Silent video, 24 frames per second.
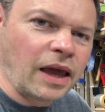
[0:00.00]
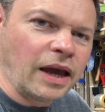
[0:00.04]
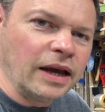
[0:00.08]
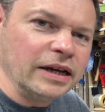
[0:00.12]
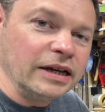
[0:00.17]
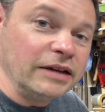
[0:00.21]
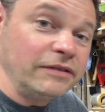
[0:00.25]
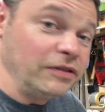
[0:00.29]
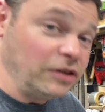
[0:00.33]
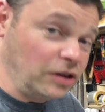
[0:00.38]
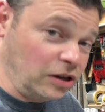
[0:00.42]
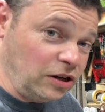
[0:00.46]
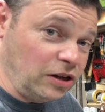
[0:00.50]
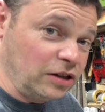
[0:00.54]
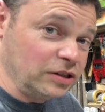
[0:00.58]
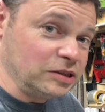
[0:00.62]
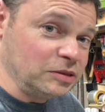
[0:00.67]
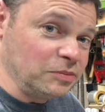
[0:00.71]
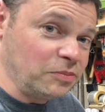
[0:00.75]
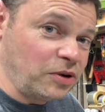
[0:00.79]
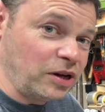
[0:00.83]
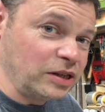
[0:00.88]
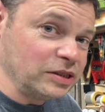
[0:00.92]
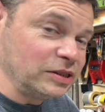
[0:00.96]
if you've got lots
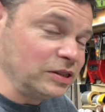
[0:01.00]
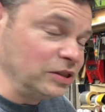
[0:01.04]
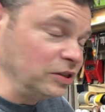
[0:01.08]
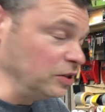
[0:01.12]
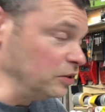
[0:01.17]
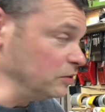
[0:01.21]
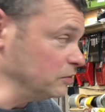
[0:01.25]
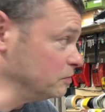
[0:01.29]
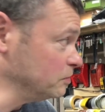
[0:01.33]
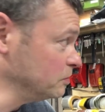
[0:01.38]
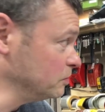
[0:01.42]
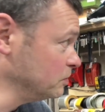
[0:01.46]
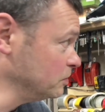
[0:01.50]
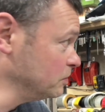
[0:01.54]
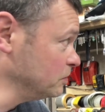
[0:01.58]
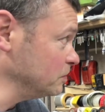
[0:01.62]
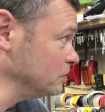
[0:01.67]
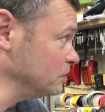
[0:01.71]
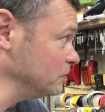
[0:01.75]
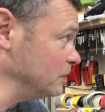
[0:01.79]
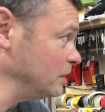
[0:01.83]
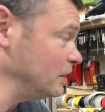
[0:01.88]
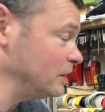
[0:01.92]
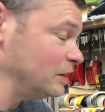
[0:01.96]
of brass people,
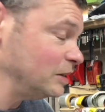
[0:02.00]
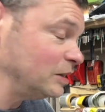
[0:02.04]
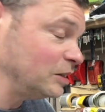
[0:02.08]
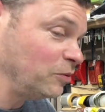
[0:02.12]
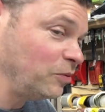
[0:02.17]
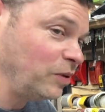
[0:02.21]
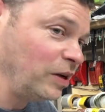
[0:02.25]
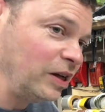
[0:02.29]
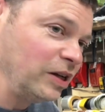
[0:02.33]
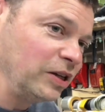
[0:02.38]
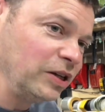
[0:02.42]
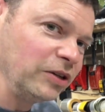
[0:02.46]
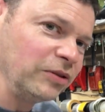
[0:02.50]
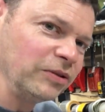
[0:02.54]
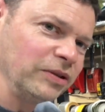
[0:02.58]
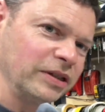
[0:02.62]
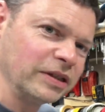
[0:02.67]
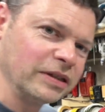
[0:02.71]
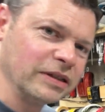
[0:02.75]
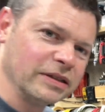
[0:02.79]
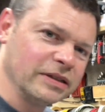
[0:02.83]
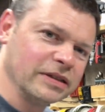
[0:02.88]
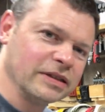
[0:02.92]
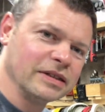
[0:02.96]
this is the way to do it.
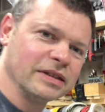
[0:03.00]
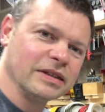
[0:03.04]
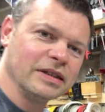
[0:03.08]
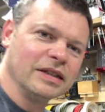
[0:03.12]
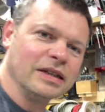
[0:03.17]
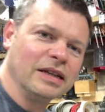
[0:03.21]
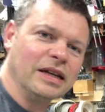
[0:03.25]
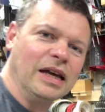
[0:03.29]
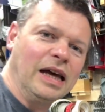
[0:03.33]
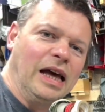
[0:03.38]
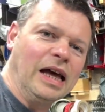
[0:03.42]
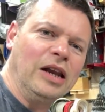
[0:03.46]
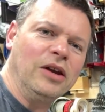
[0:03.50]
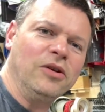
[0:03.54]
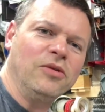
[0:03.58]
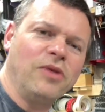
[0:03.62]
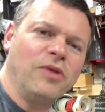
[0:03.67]
I know